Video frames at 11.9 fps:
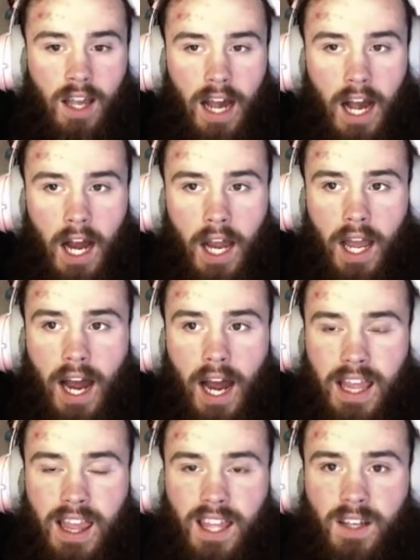
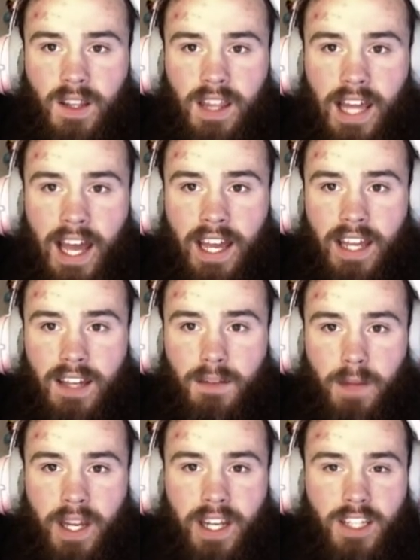I think of that
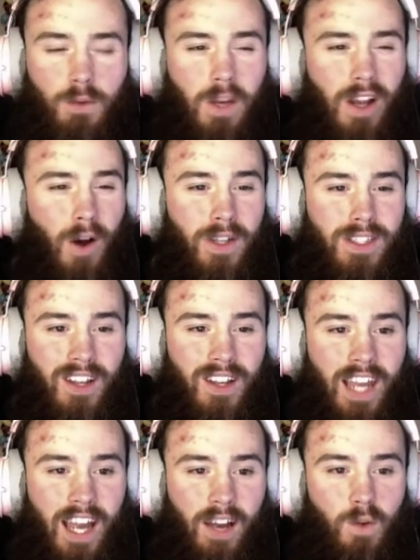because we always
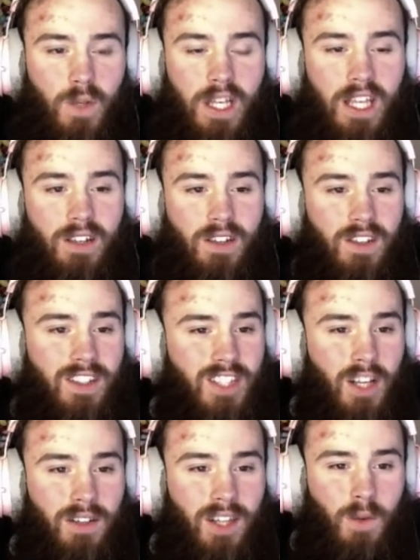look at,
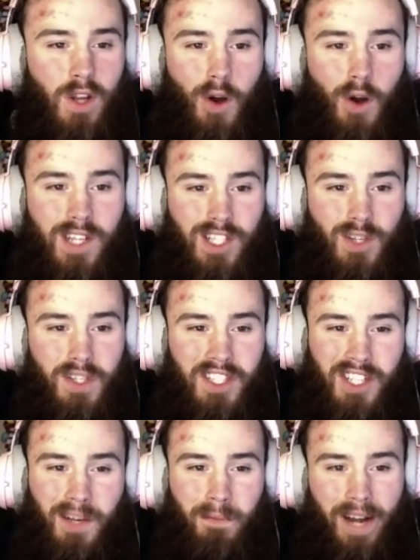something we always do is
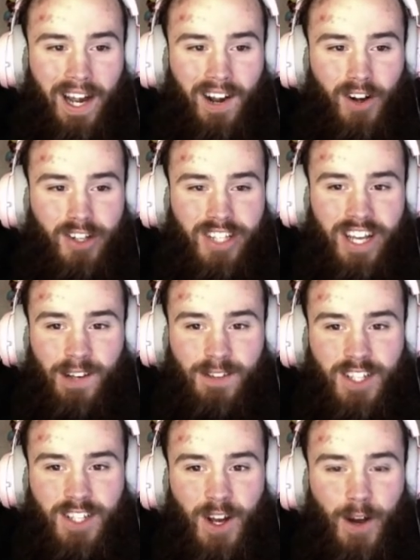compare
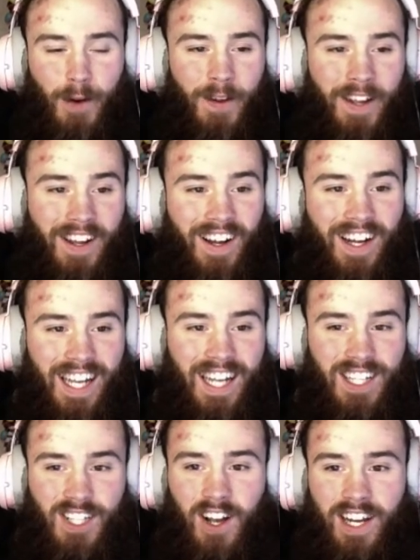ourselves, you know, again,
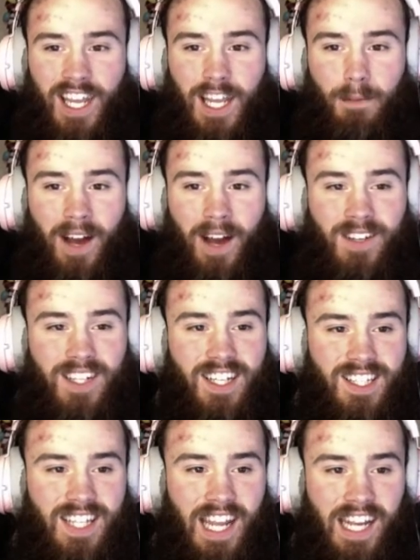talking about
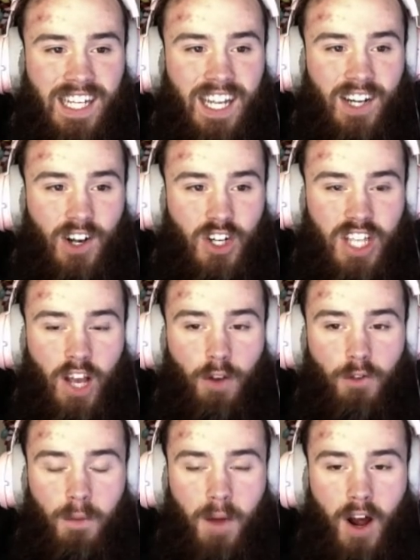distincting ourselves
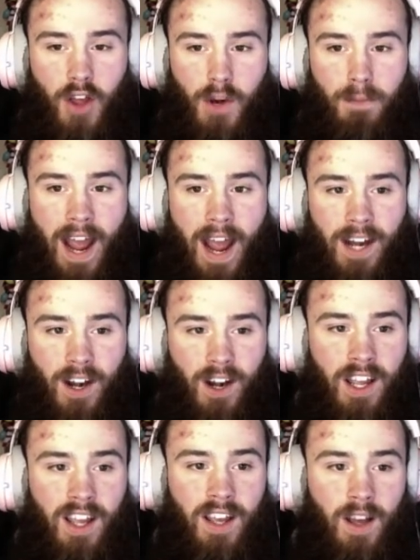from other matter.
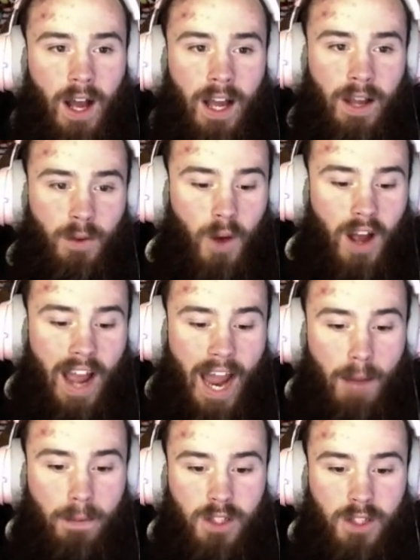What
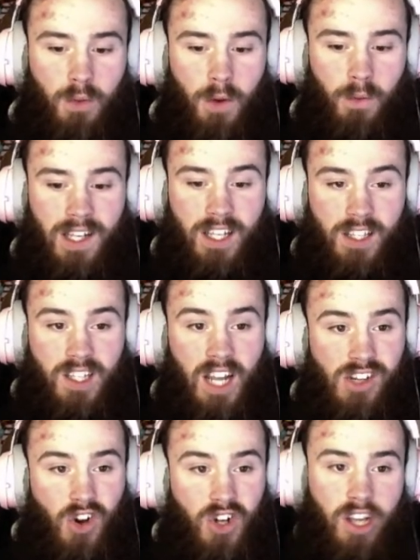happens when we
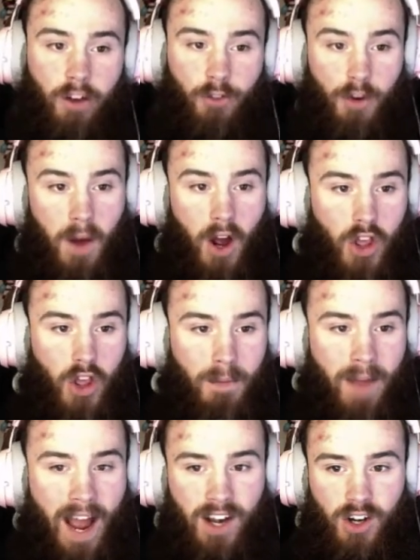distinct ourselves from other
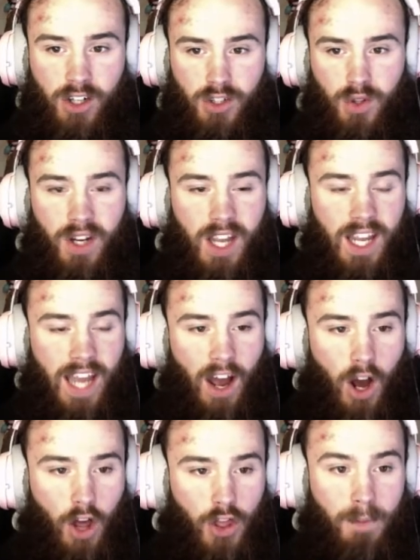matter is looking at
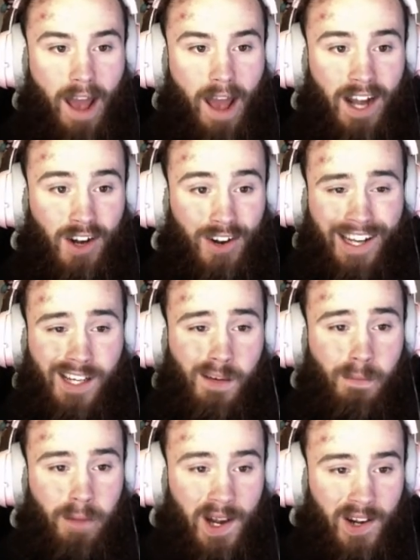other matter and
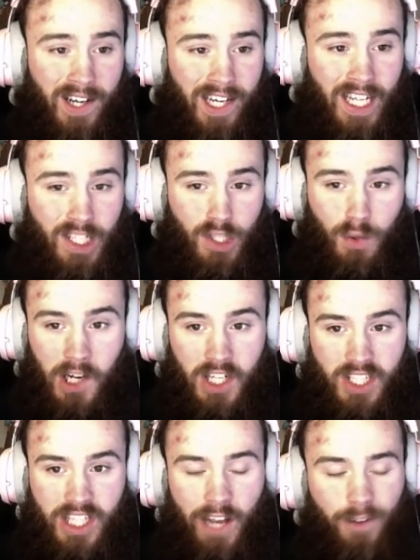comparing it to
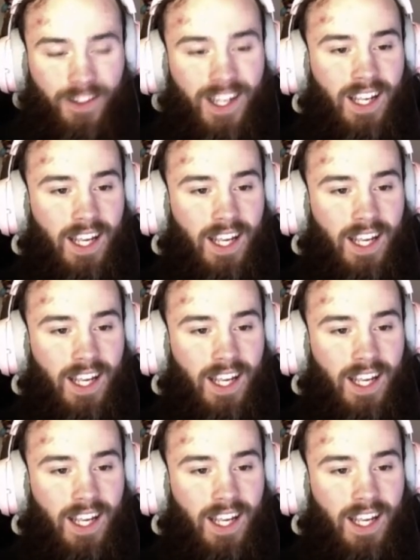ourselves.